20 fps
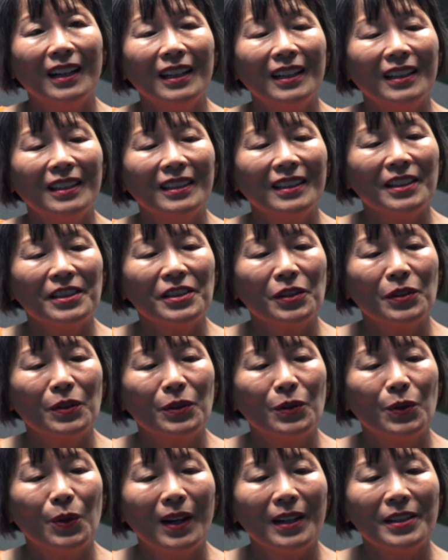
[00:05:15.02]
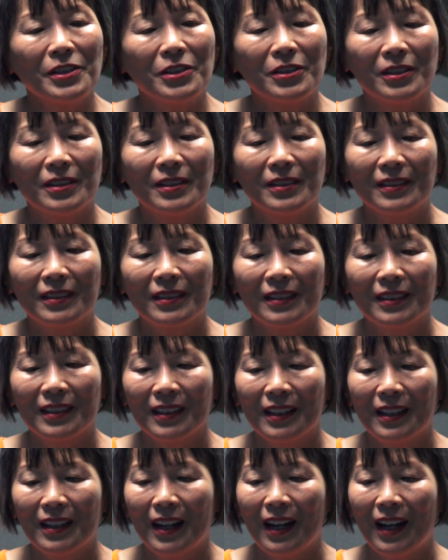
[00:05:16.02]
That's a good question.
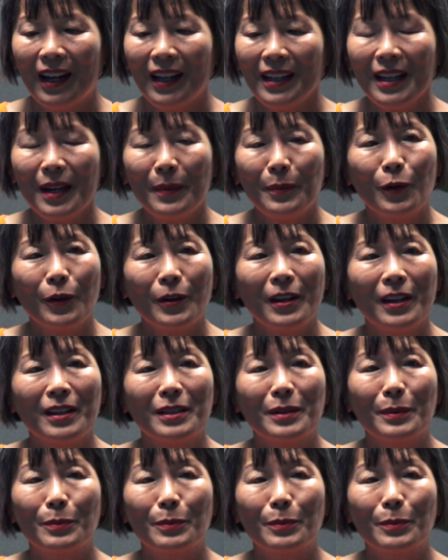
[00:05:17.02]
I am working